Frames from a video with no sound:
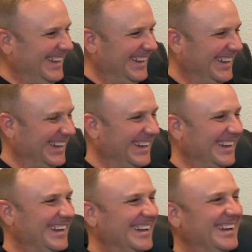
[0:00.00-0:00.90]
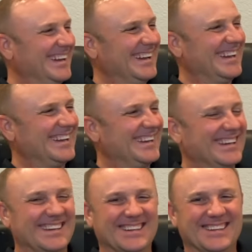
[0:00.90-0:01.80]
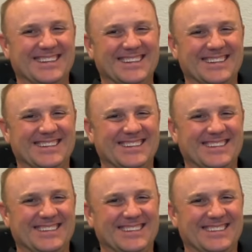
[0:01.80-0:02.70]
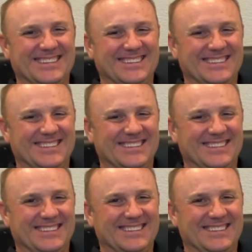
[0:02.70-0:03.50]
(silent)